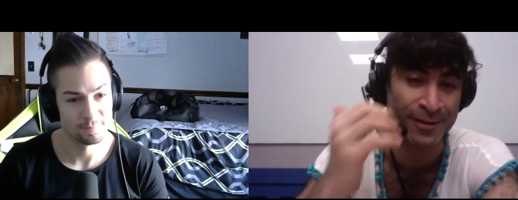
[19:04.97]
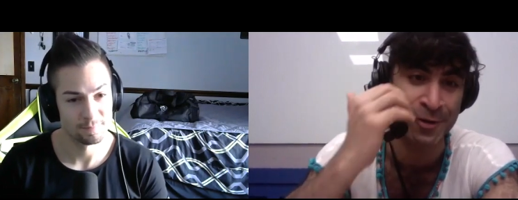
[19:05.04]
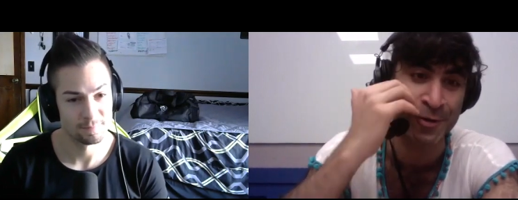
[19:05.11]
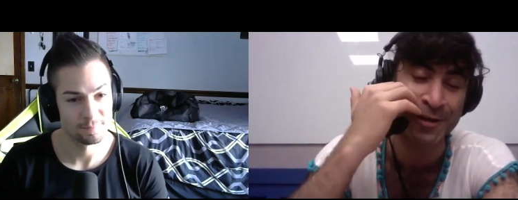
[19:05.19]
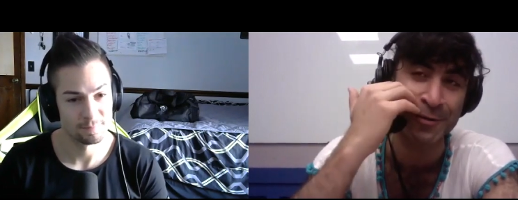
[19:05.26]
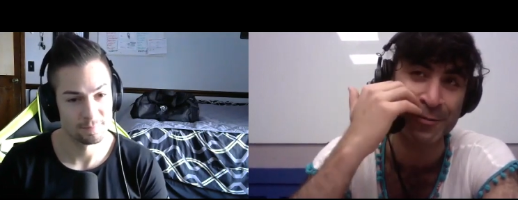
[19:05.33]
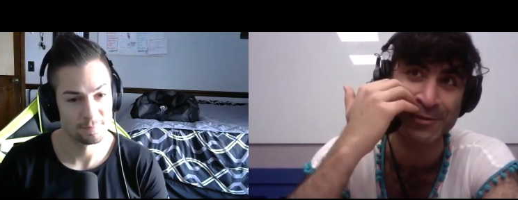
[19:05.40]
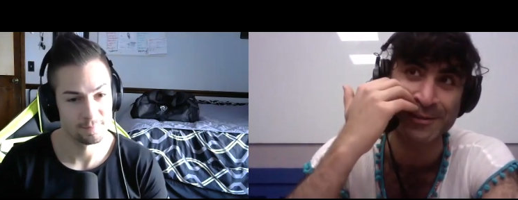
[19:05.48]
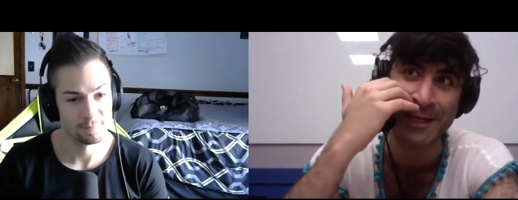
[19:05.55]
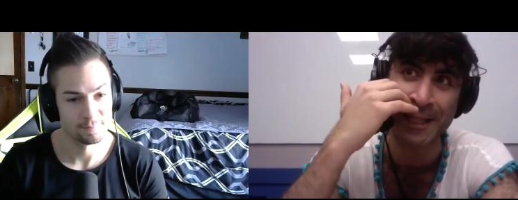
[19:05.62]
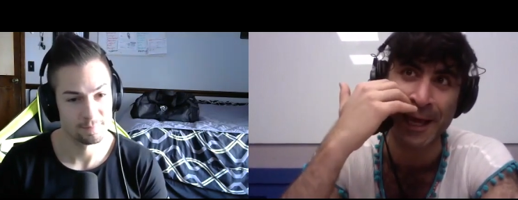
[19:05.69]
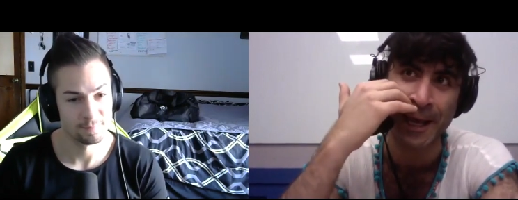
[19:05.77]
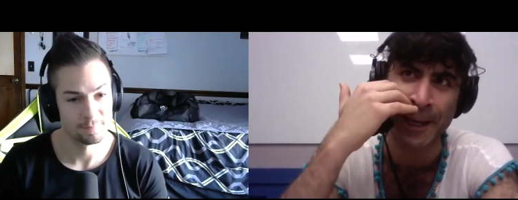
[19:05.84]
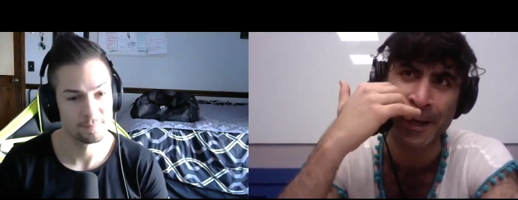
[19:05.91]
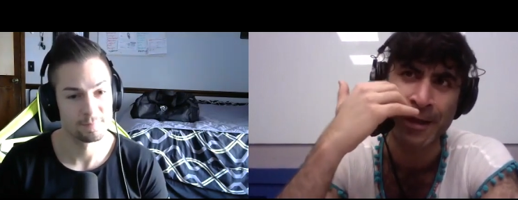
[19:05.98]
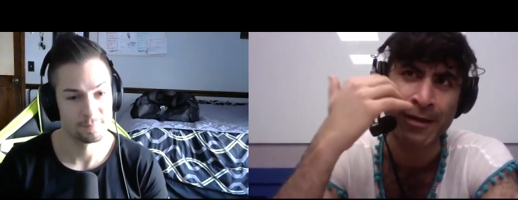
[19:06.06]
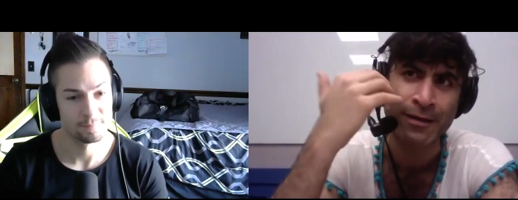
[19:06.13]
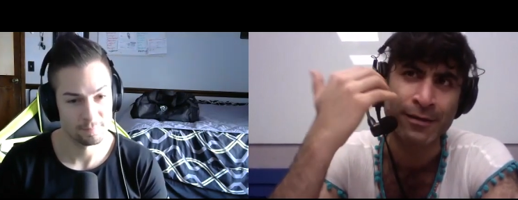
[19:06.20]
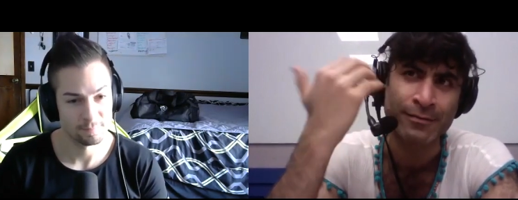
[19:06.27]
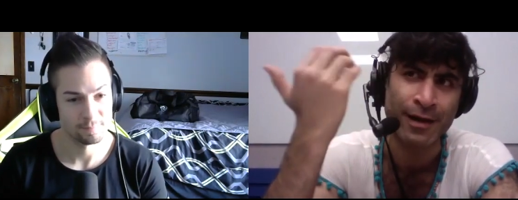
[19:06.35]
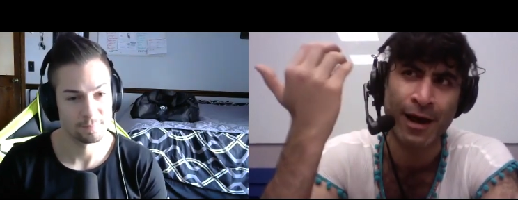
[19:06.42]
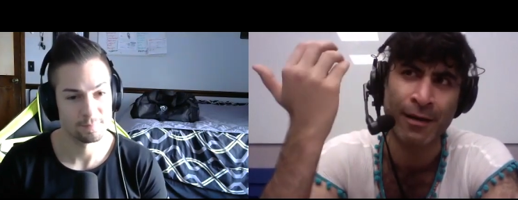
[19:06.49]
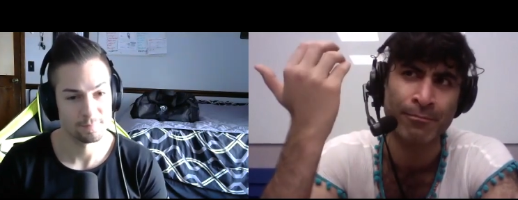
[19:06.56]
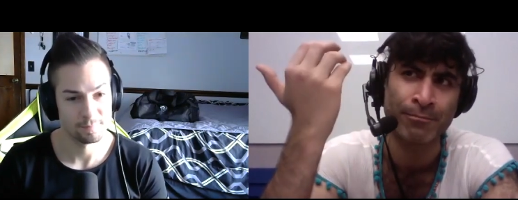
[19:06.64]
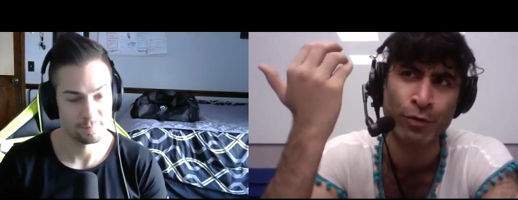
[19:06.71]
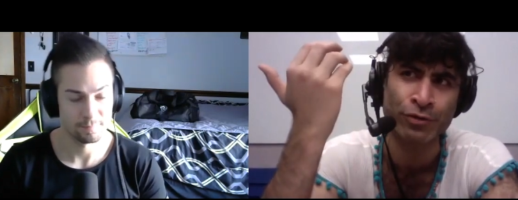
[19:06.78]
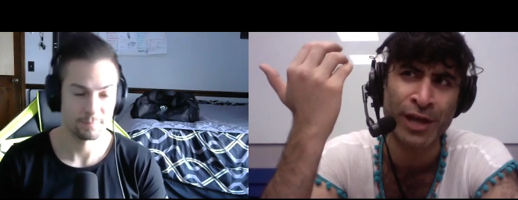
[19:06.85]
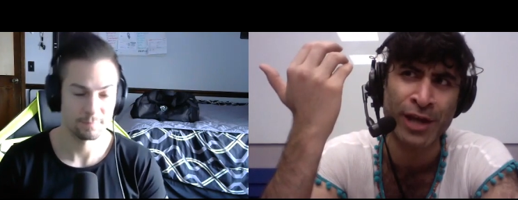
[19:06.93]
Speaker 1: You know, he would say, like, ah,
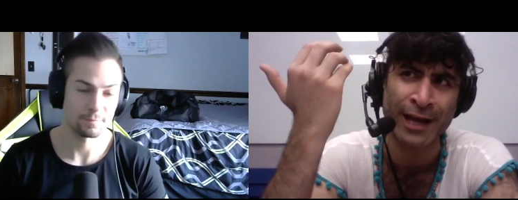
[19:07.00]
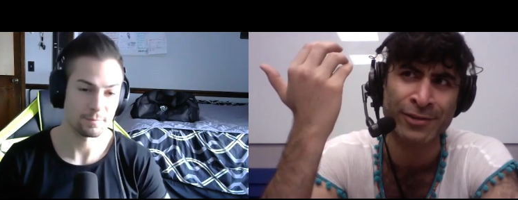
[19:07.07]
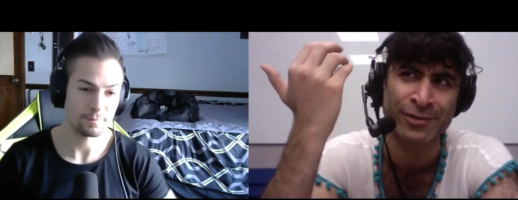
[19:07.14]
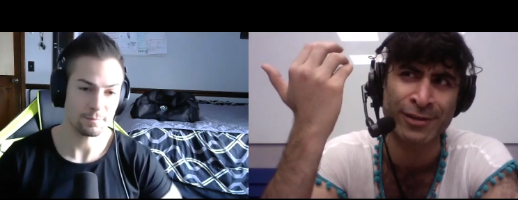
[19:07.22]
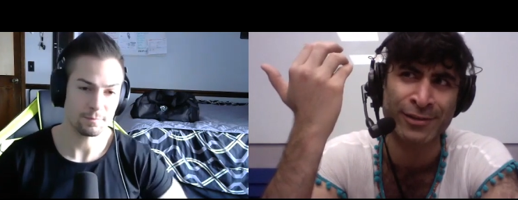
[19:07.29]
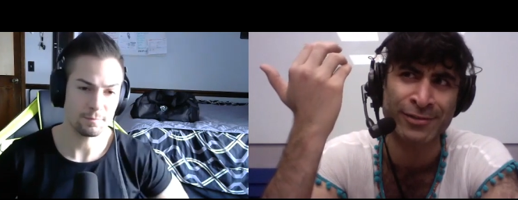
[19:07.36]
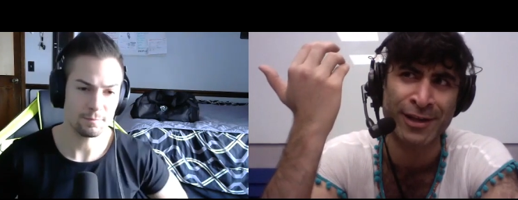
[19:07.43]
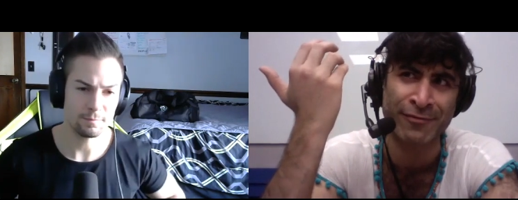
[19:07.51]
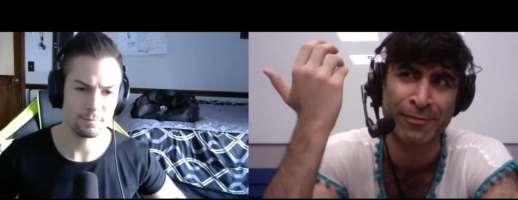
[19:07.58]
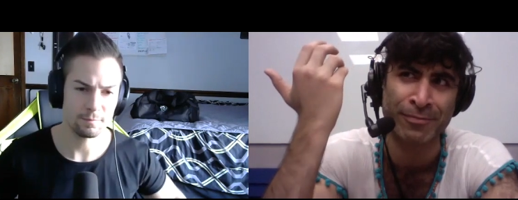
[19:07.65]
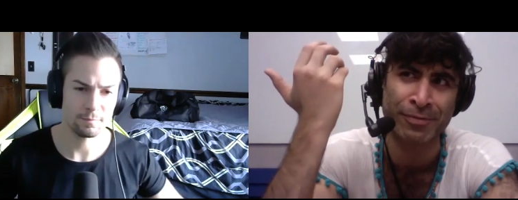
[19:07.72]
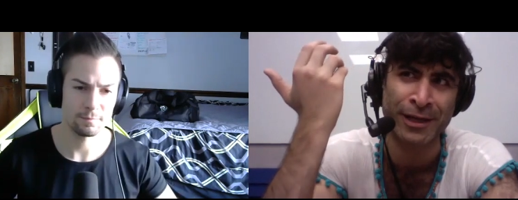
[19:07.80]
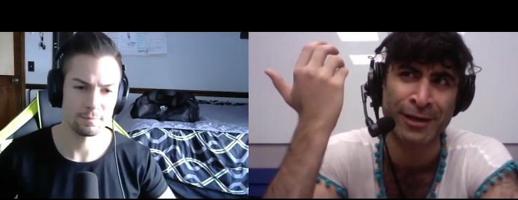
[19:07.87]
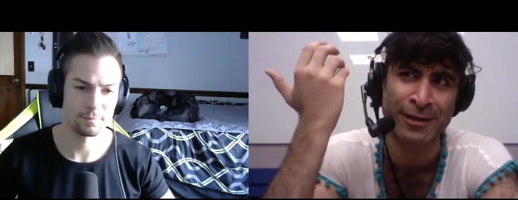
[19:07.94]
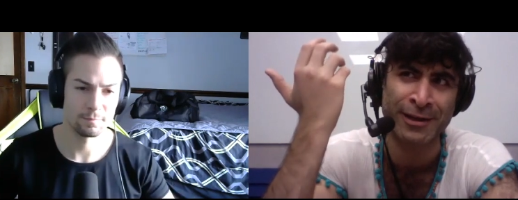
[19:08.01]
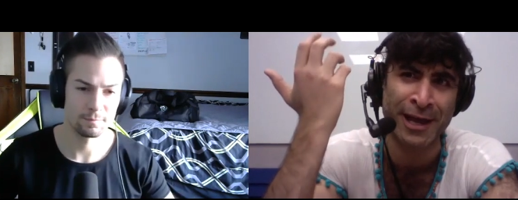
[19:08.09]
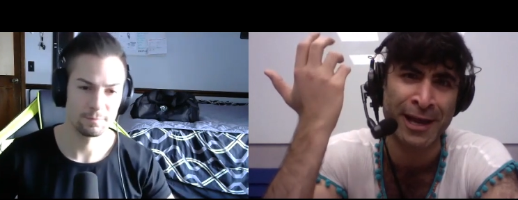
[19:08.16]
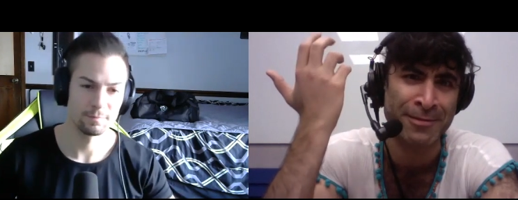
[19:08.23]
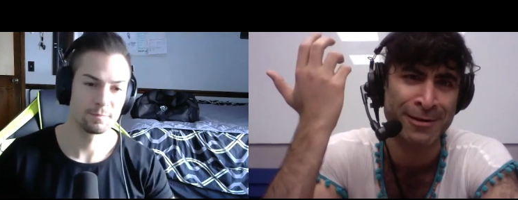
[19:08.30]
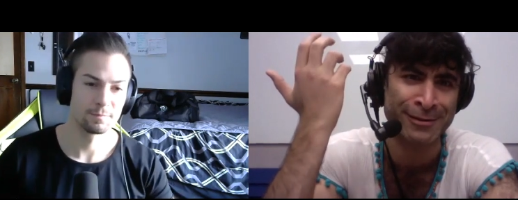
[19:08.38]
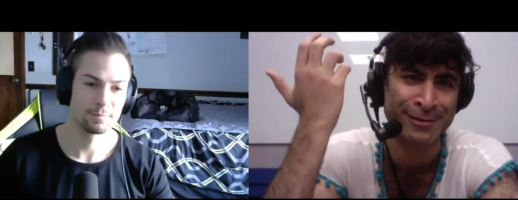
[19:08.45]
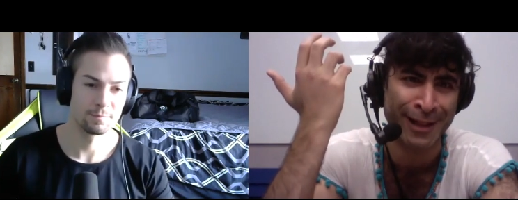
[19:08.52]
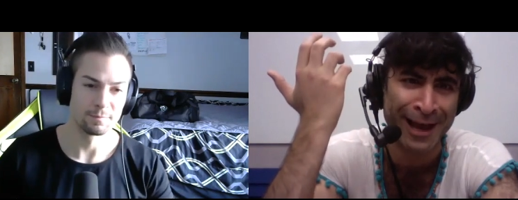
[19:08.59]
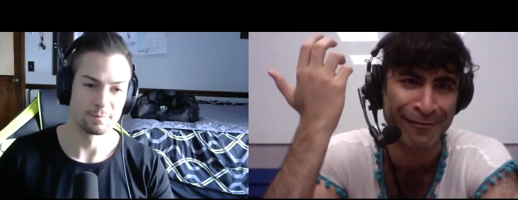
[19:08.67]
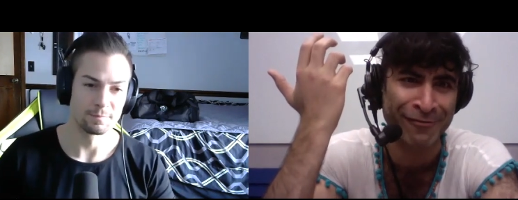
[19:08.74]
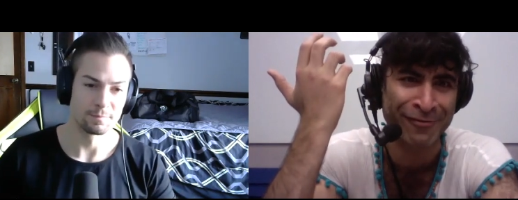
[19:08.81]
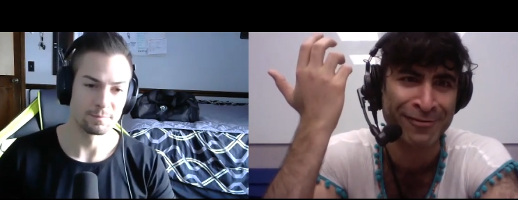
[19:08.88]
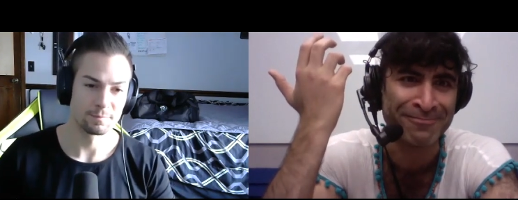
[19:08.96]
Bo Jackson has never played a game in his
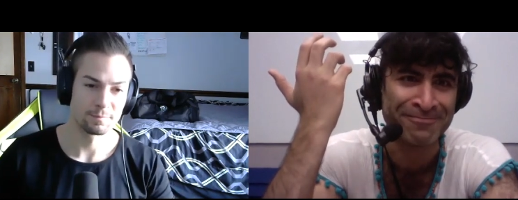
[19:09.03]
life.